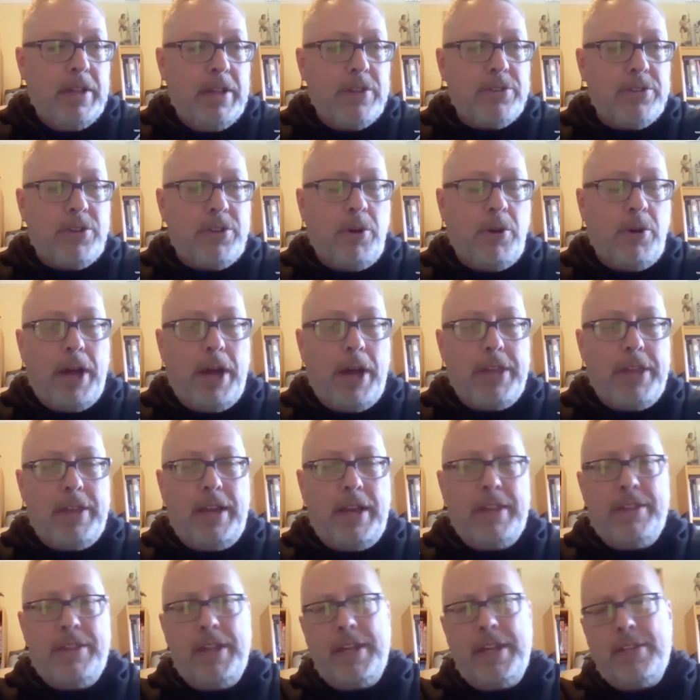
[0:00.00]
So
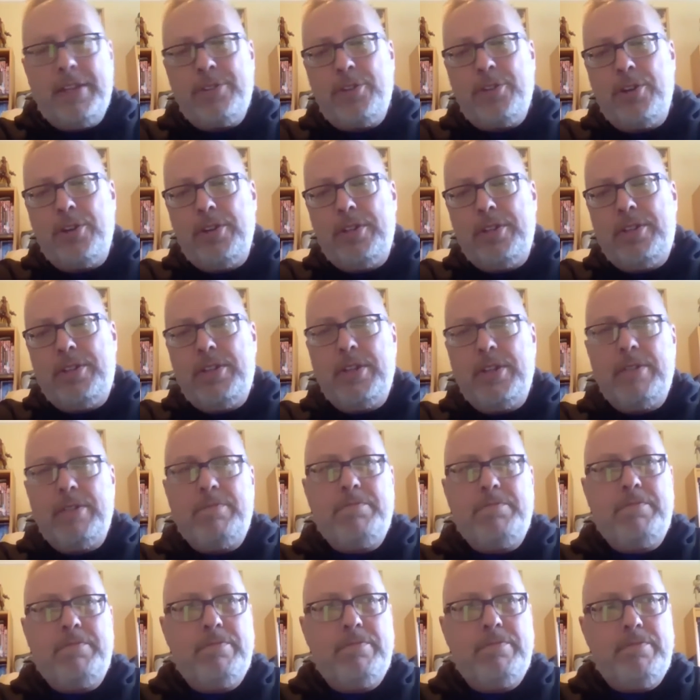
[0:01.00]
I think it's good to
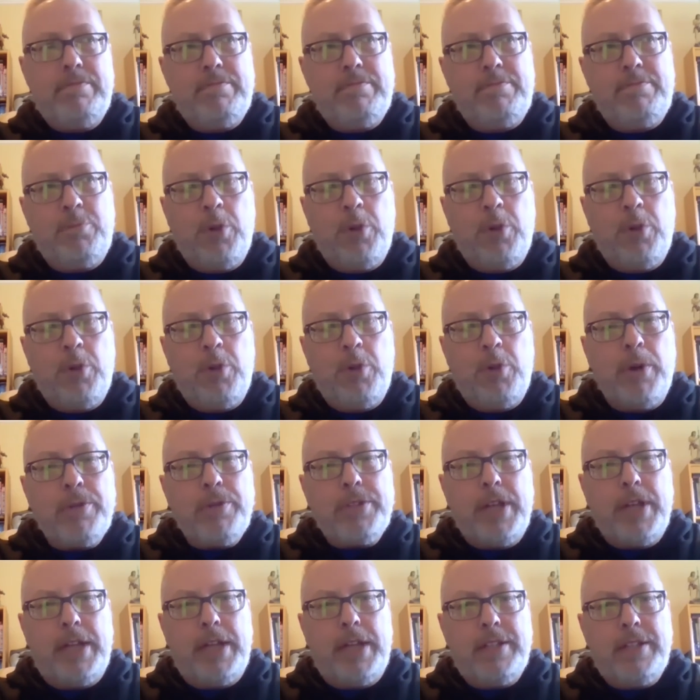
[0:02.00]
work both
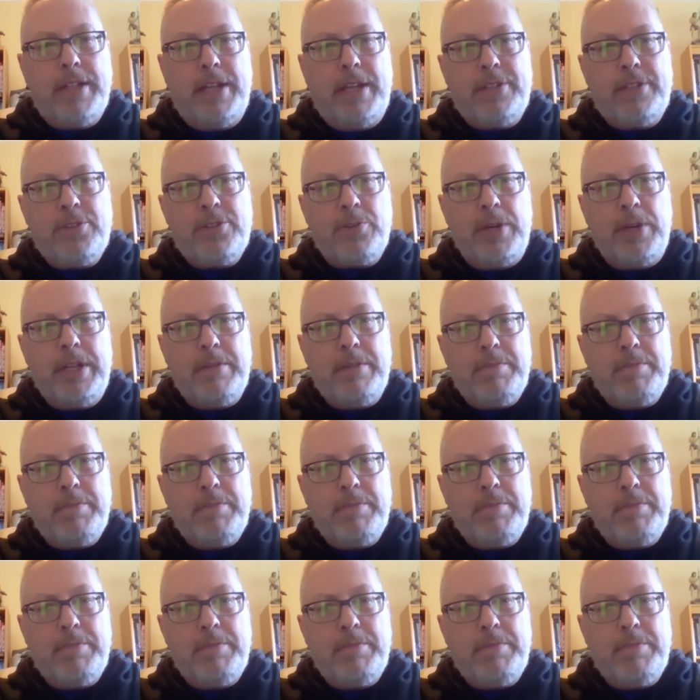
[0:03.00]
sides of that street